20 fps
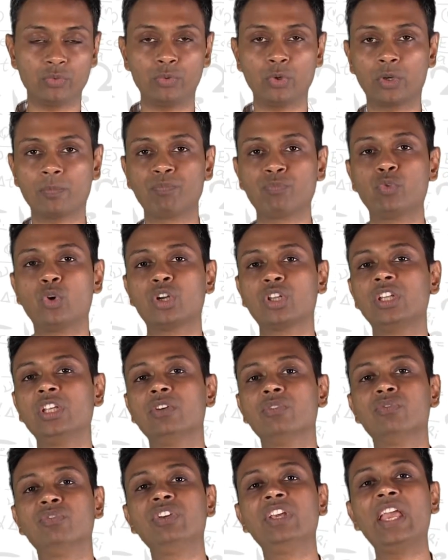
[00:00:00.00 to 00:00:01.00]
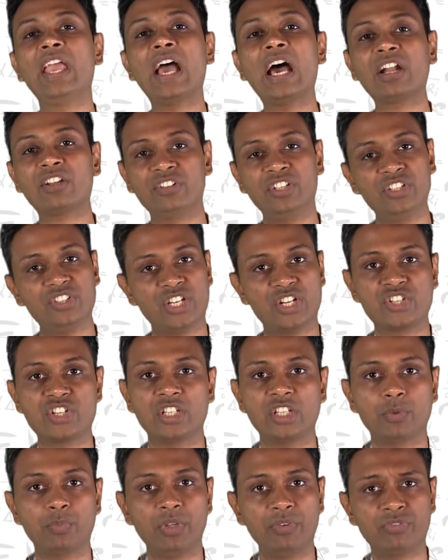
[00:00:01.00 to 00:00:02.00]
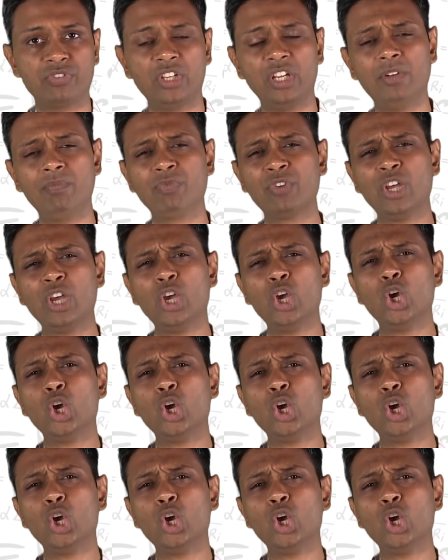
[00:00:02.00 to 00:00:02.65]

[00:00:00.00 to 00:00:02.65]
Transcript: So for the VARC section that we've seen,